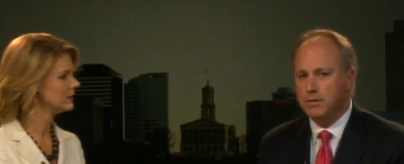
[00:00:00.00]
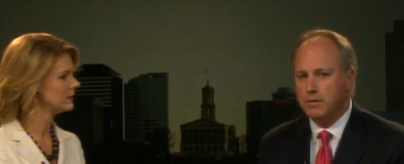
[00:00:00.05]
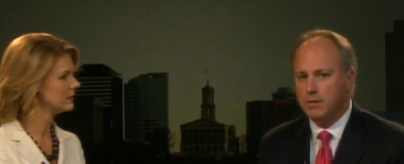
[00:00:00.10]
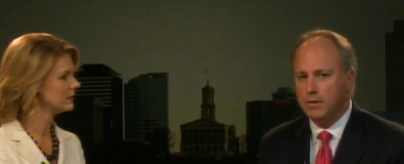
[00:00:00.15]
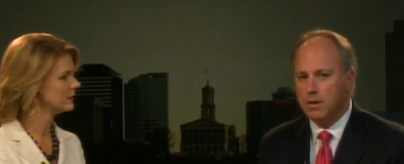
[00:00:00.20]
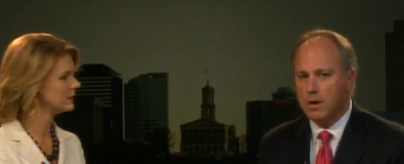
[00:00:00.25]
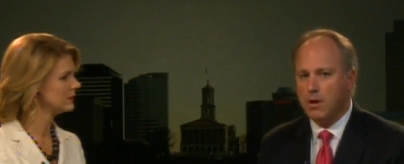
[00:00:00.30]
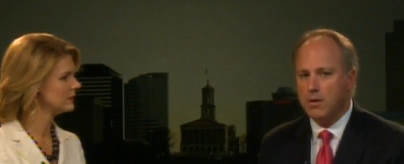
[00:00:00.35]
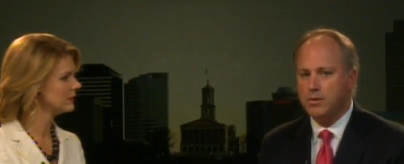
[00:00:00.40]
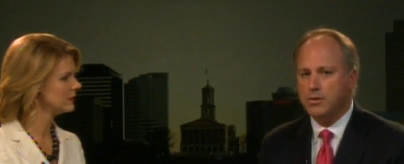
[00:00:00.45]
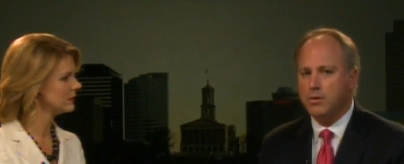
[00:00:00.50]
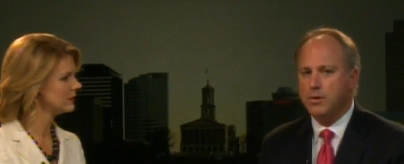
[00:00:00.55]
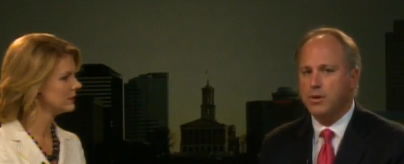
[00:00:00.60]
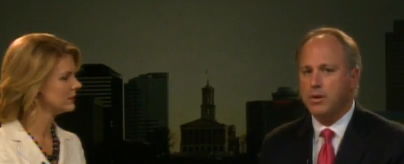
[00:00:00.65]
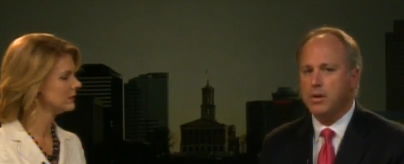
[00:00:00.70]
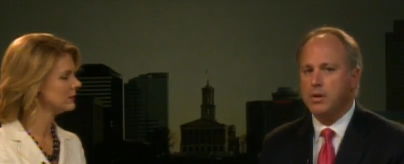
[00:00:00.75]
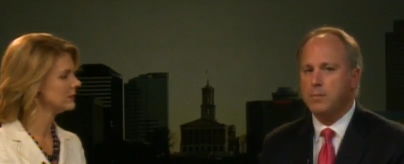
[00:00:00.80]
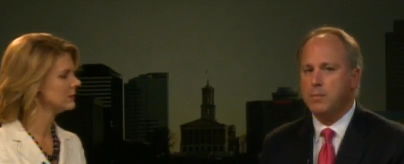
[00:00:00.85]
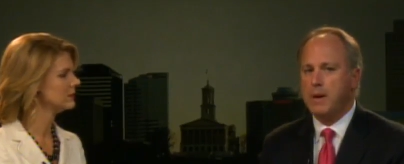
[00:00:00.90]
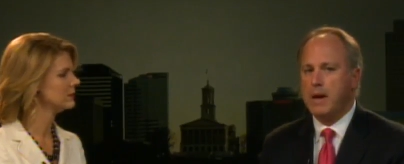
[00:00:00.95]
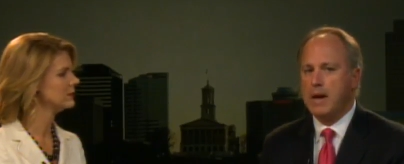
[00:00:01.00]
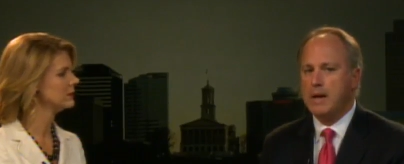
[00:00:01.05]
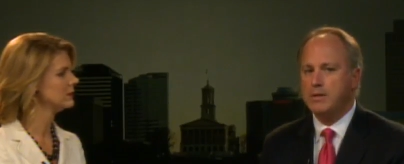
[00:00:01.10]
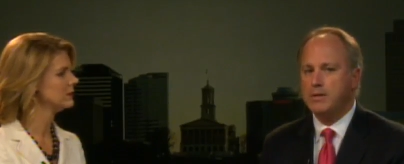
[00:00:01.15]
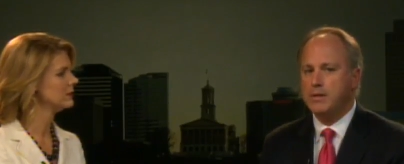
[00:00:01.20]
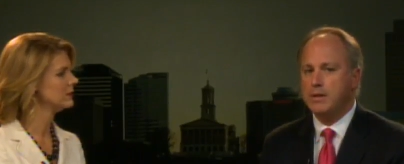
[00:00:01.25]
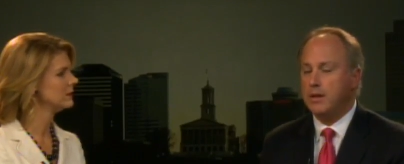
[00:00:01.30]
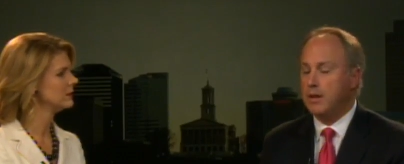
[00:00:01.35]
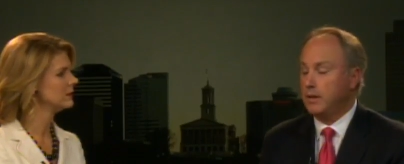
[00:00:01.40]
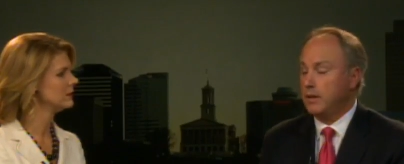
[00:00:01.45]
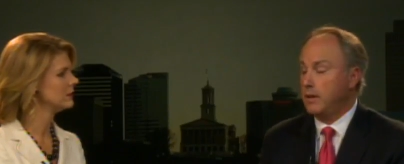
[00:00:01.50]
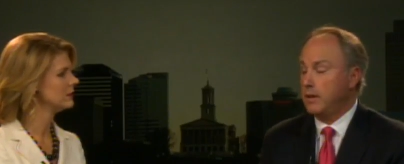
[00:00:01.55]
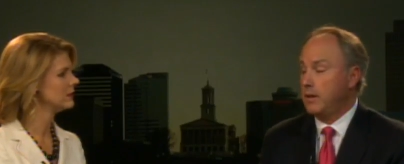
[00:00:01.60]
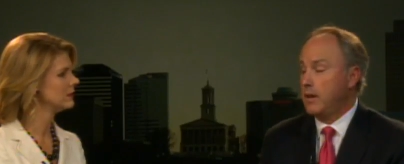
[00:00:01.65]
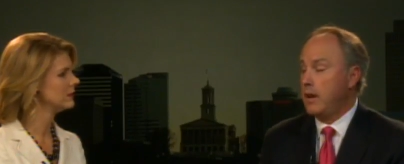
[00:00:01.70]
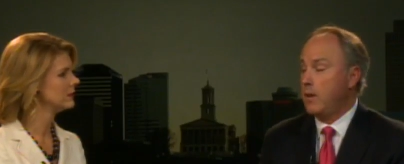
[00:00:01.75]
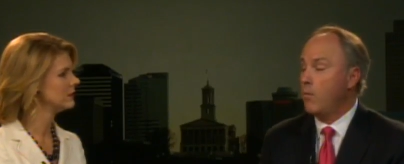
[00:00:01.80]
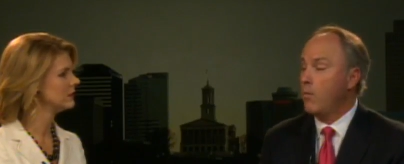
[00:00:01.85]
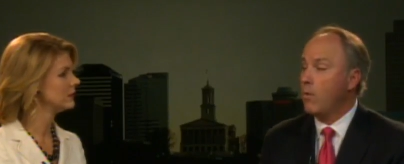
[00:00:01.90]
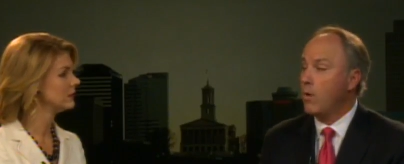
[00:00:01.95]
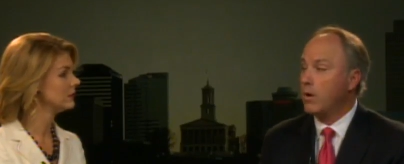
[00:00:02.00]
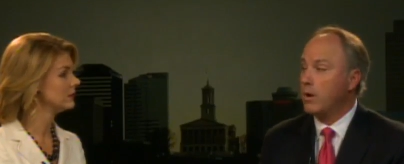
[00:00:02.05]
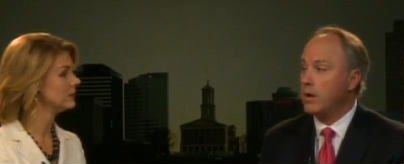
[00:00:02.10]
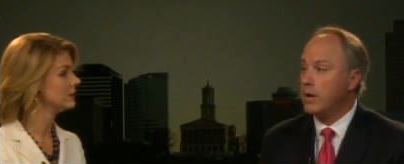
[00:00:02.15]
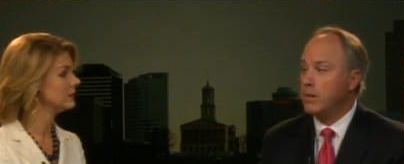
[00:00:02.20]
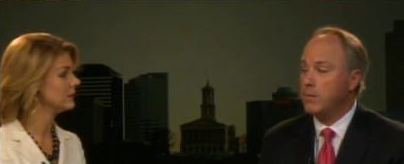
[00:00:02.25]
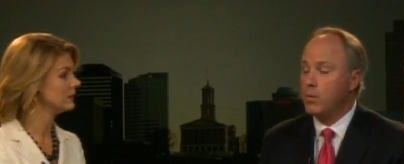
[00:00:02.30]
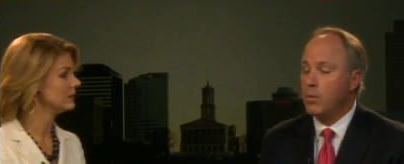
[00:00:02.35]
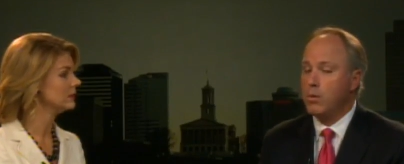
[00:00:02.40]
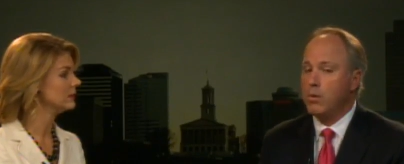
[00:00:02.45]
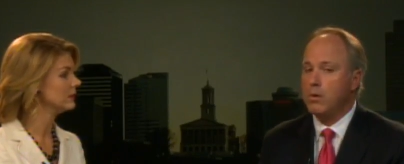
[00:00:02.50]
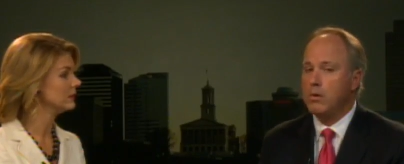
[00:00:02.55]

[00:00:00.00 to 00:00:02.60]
Speaker 1: lost earning capacity, like they can't work anymore.